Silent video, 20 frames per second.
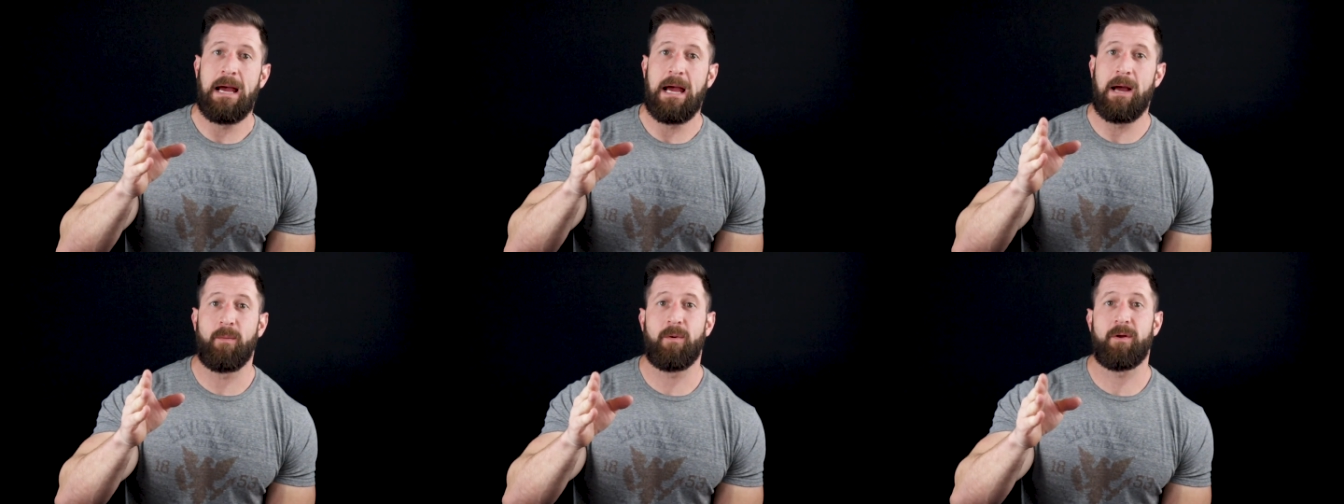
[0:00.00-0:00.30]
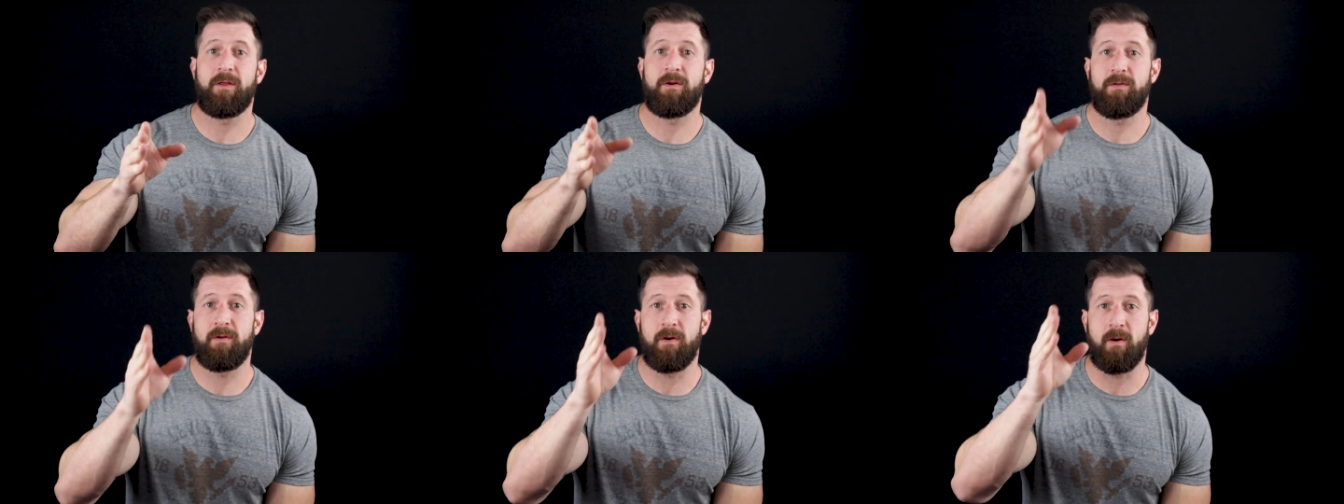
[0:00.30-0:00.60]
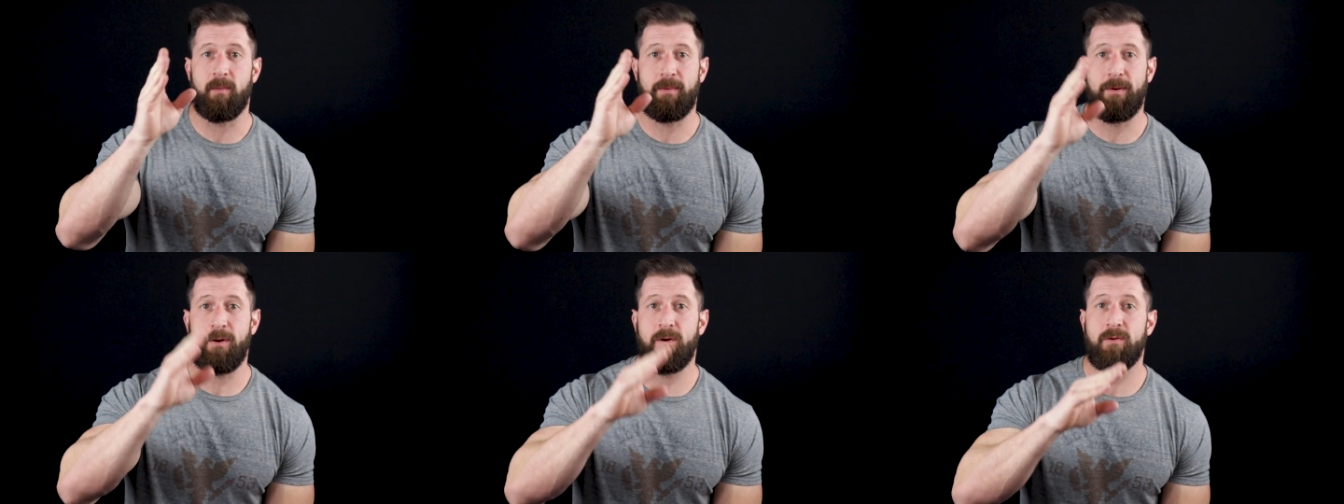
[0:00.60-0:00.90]
and whether
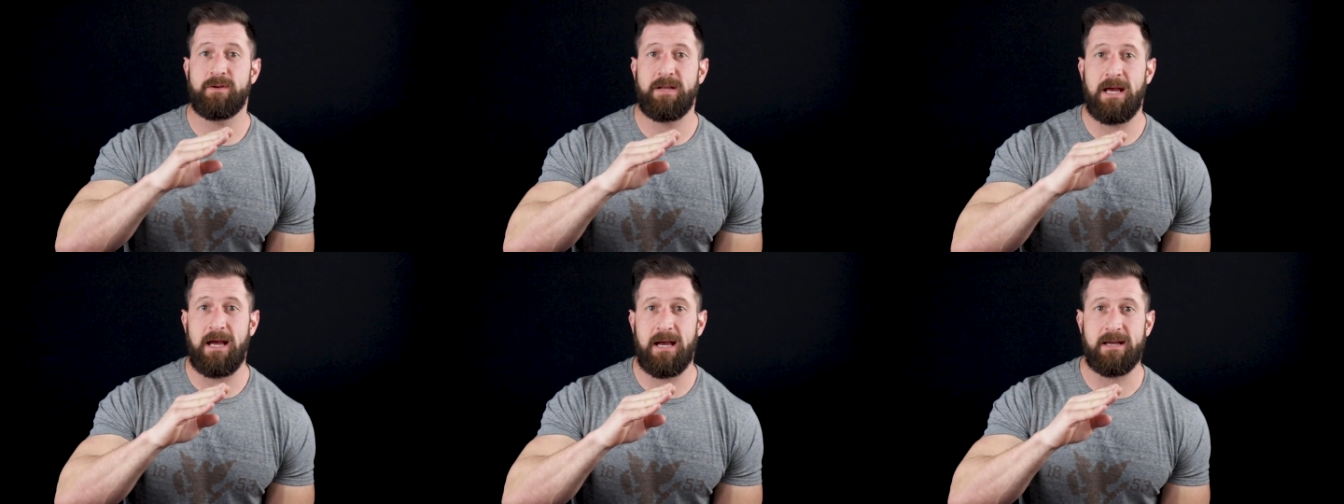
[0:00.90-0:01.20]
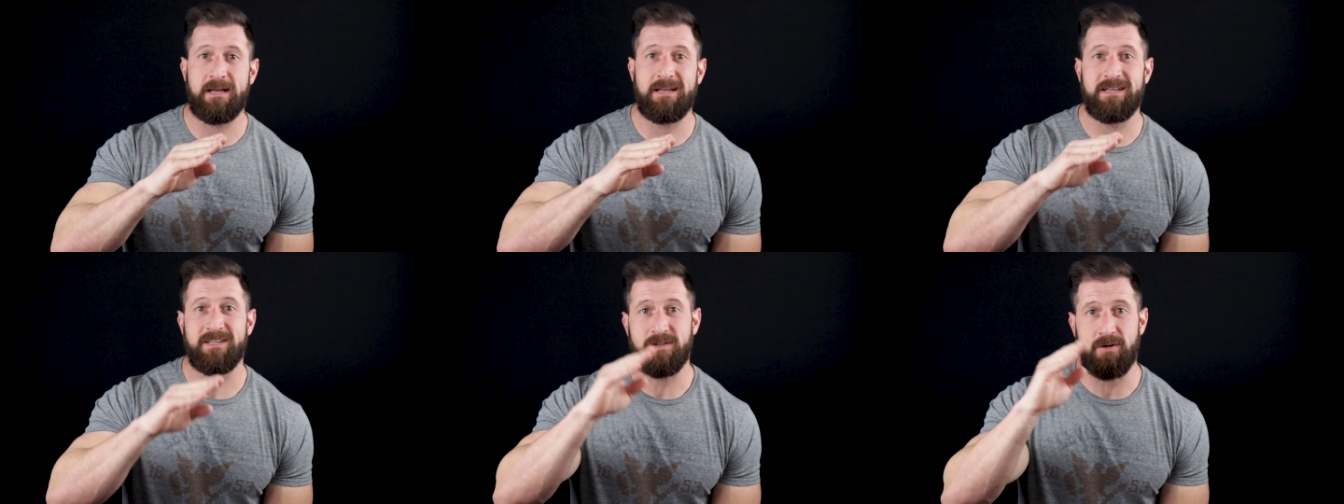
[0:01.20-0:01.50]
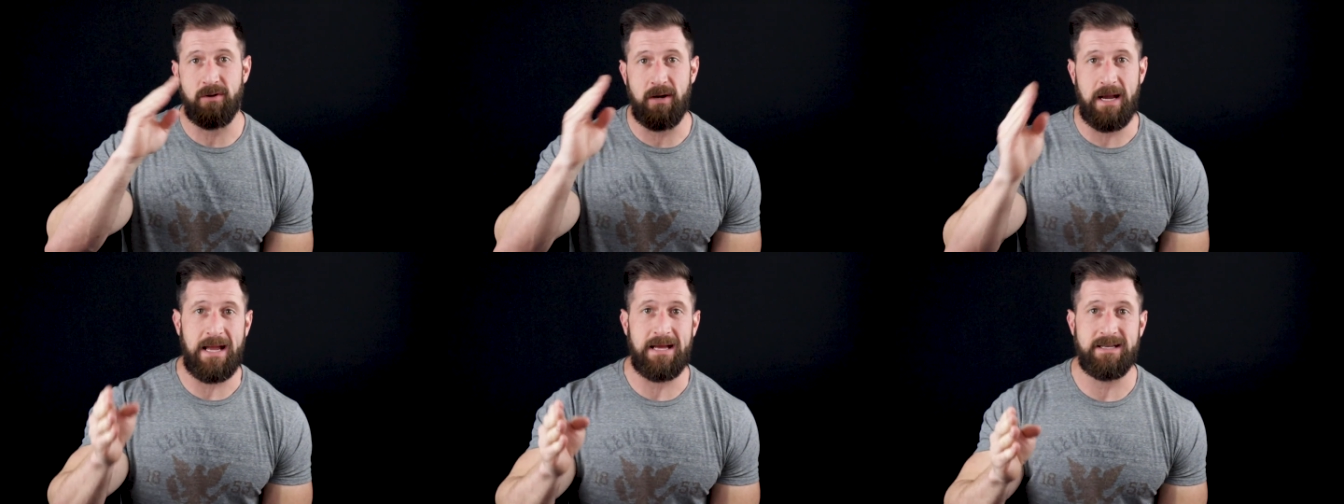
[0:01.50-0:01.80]
they're a
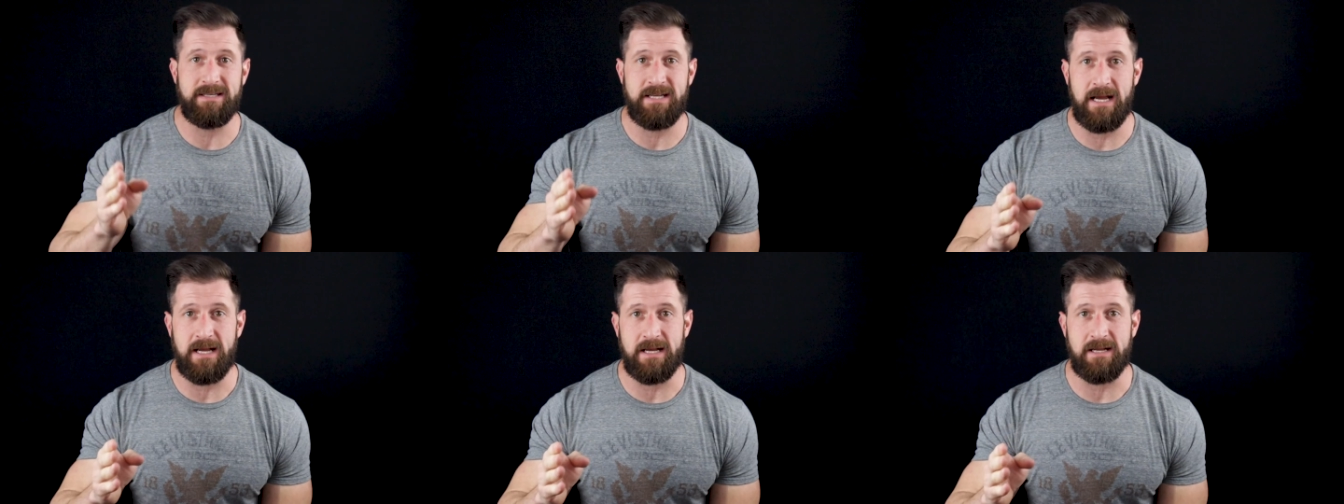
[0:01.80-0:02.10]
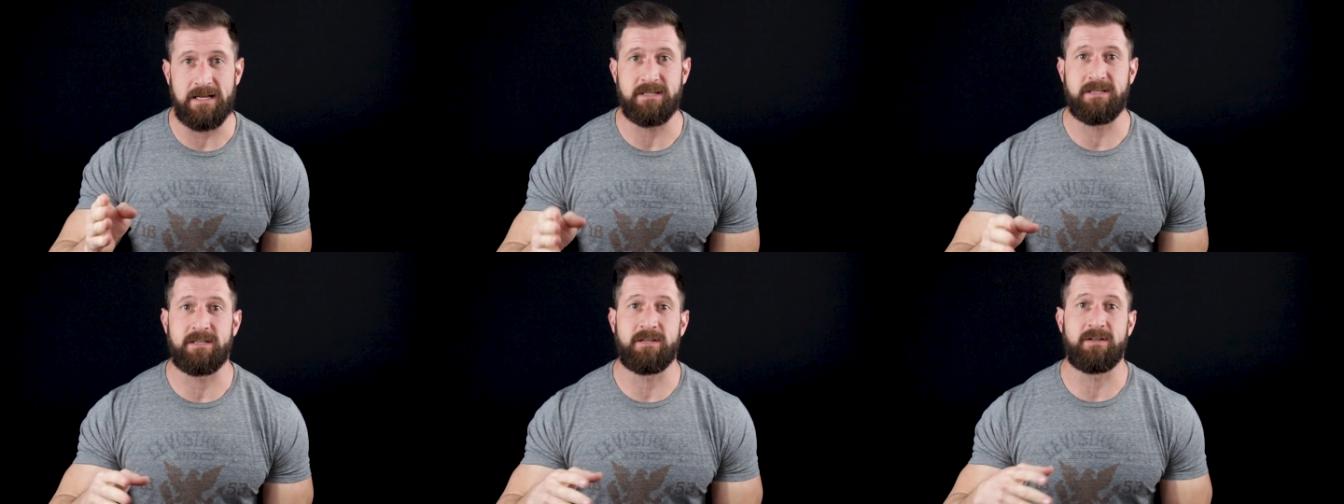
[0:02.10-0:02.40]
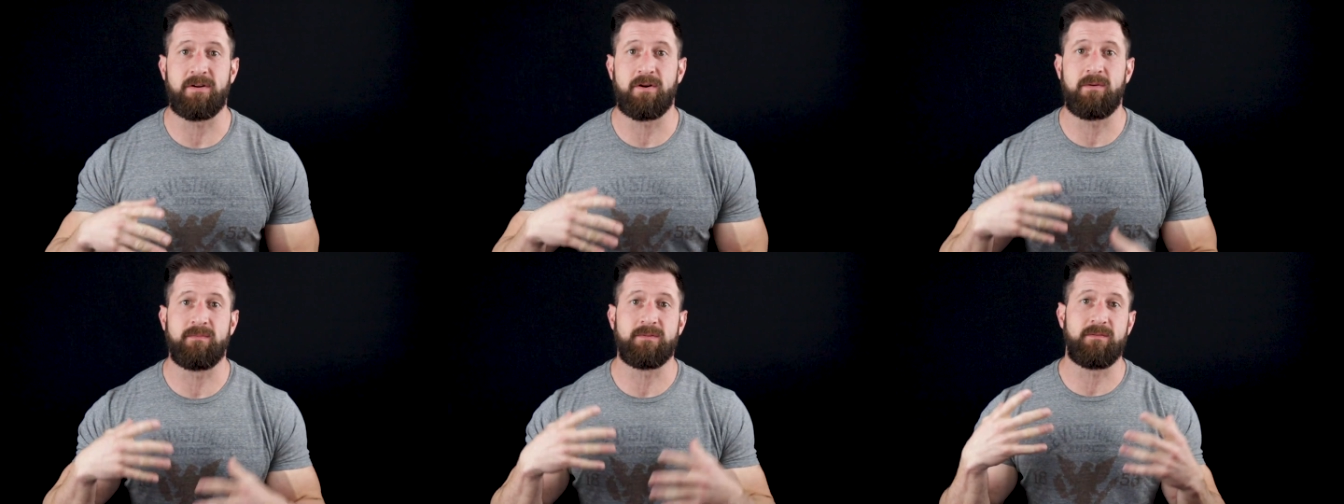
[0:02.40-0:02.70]
protagonist or antagonist
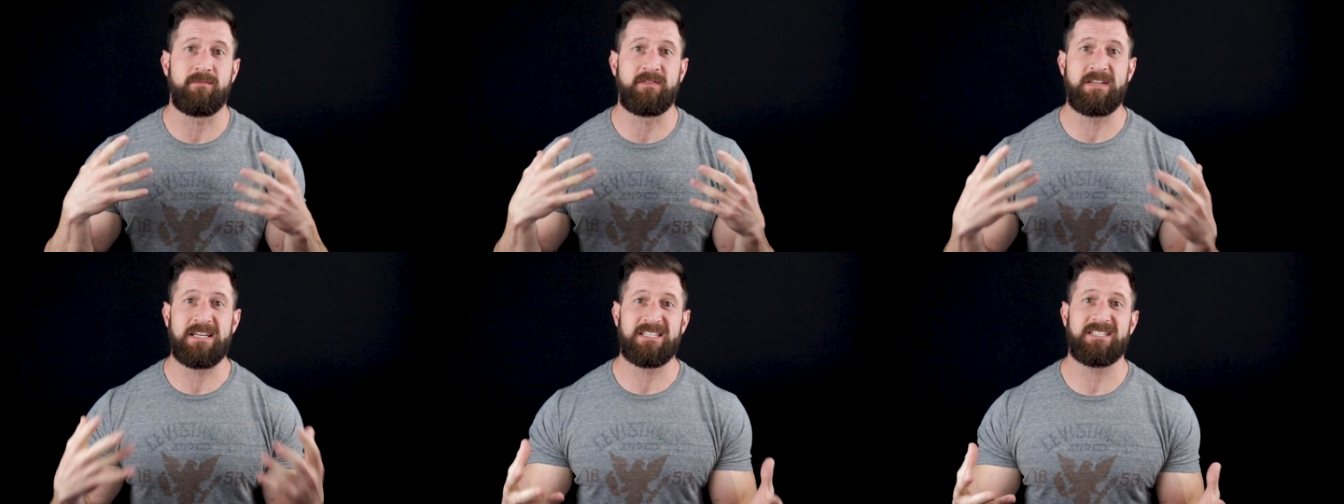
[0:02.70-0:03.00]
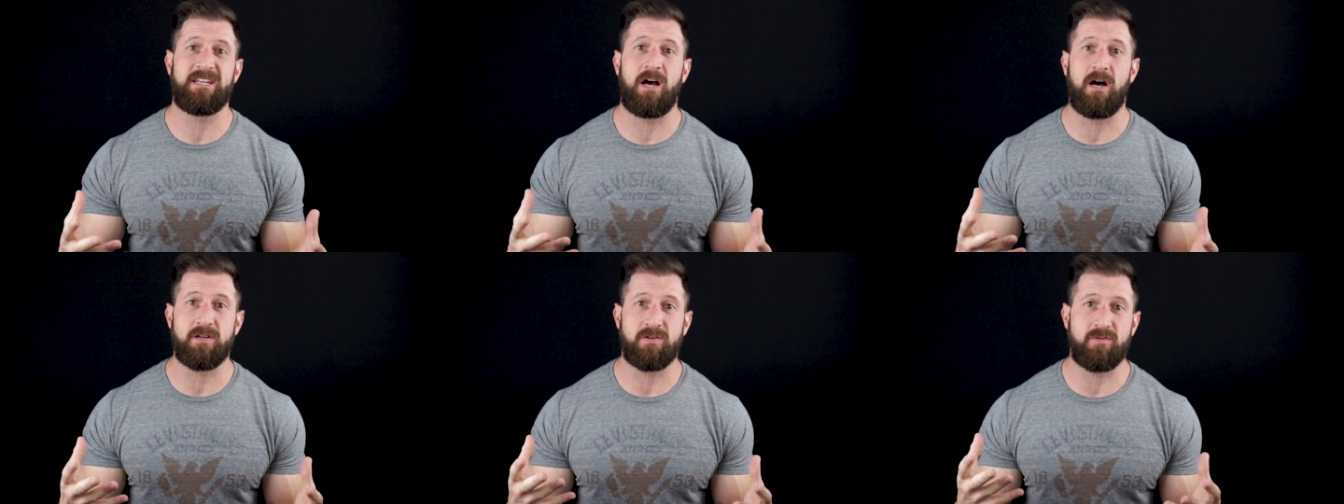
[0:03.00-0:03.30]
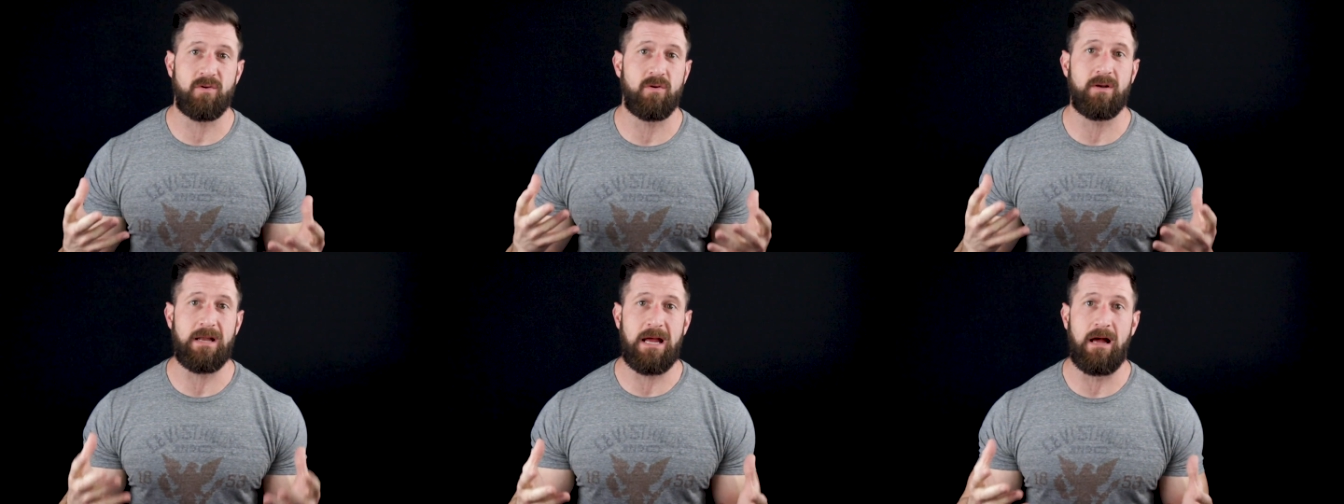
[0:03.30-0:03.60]
in terms of
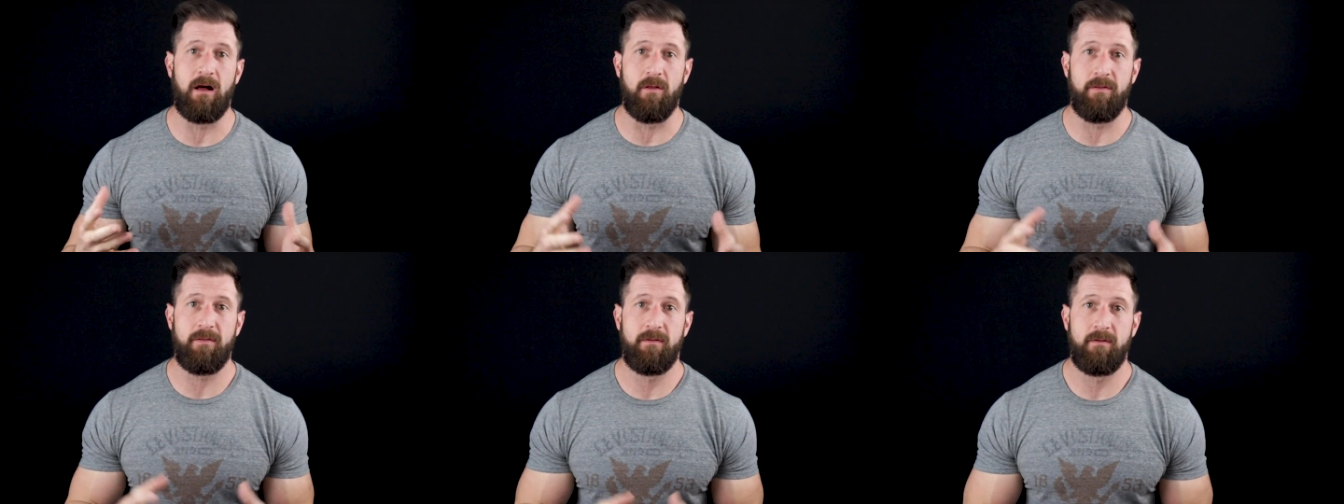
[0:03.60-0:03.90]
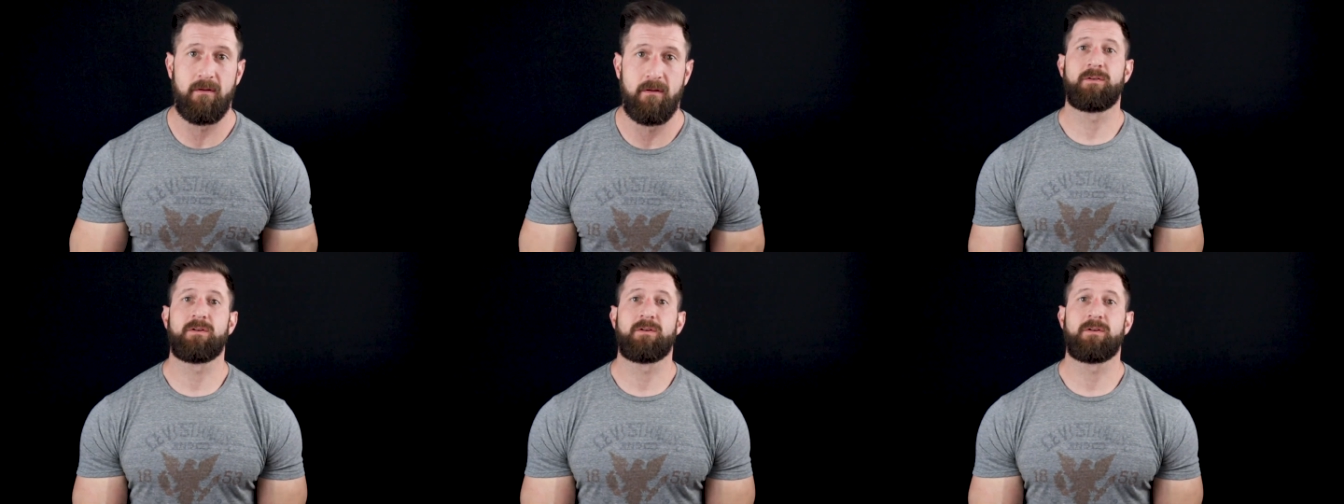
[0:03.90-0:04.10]
testosterone health.